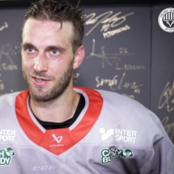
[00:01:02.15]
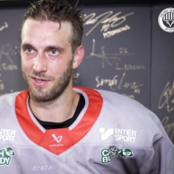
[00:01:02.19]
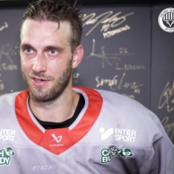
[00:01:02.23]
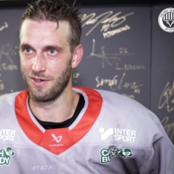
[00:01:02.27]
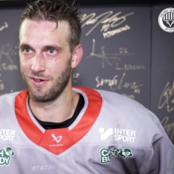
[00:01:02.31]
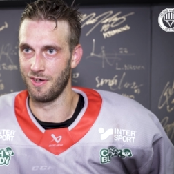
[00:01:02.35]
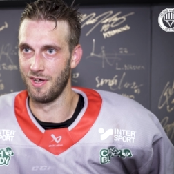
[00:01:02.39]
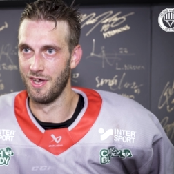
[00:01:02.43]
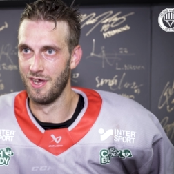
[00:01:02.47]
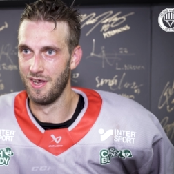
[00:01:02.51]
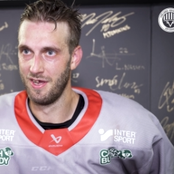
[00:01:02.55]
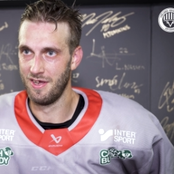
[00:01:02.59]

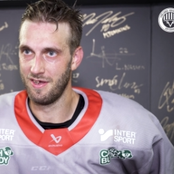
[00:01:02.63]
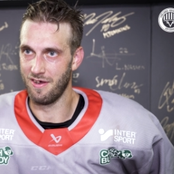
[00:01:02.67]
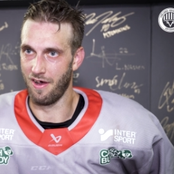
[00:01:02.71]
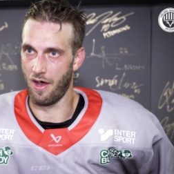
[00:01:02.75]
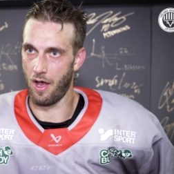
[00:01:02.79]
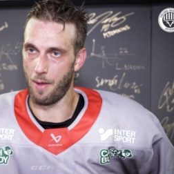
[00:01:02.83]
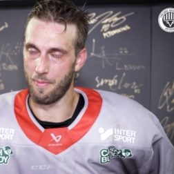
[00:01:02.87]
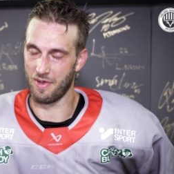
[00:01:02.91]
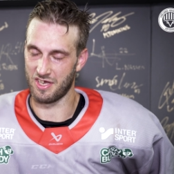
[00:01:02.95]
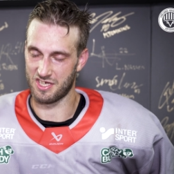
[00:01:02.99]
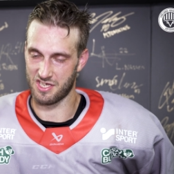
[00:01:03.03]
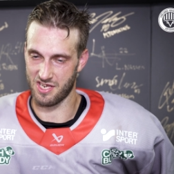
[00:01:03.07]
So
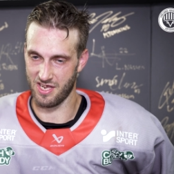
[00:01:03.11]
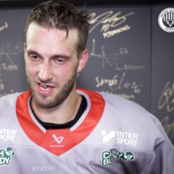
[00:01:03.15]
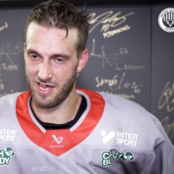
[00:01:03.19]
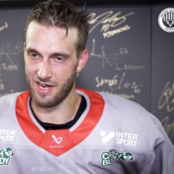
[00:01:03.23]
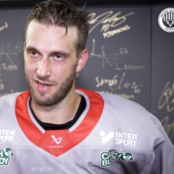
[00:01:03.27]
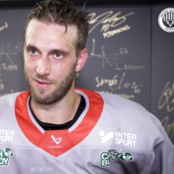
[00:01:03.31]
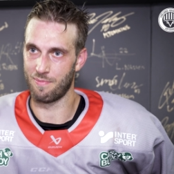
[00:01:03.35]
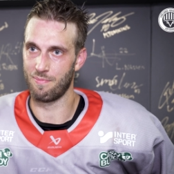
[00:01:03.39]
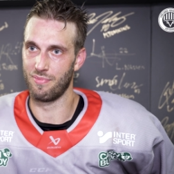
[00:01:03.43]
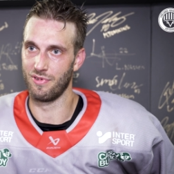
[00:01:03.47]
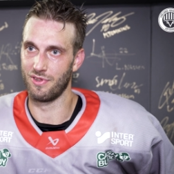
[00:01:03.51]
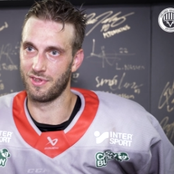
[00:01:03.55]
I'm
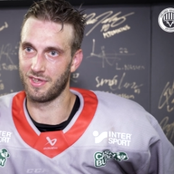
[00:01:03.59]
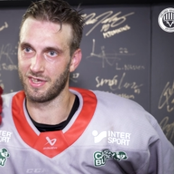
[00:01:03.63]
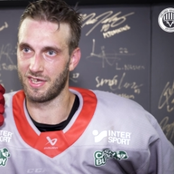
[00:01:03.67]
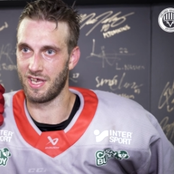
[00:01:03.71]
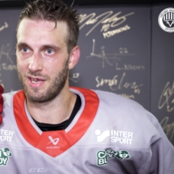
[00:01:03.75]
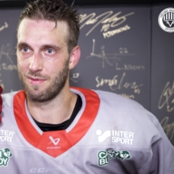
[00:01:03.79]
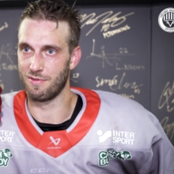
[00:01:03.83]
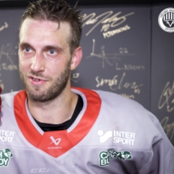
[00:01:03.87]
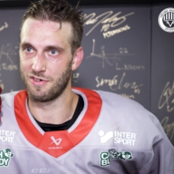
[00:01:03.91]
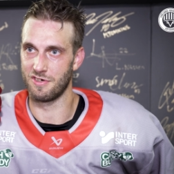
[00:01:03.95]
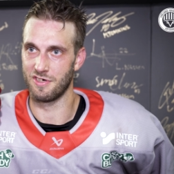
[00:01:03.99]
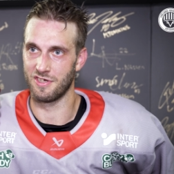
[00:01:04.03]
excited, to put the
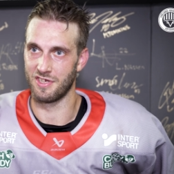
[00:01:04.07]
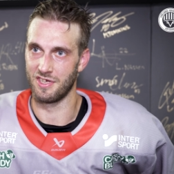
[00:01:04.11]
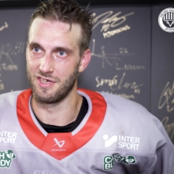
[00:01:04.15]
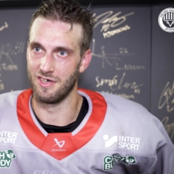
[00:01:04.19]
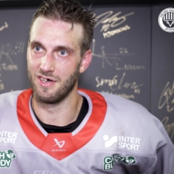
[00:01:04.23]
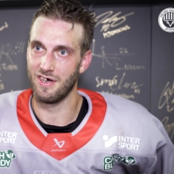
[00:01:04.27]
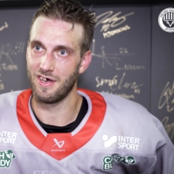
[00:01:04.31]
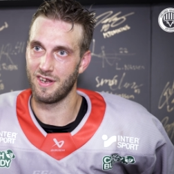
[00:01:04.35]
game jersey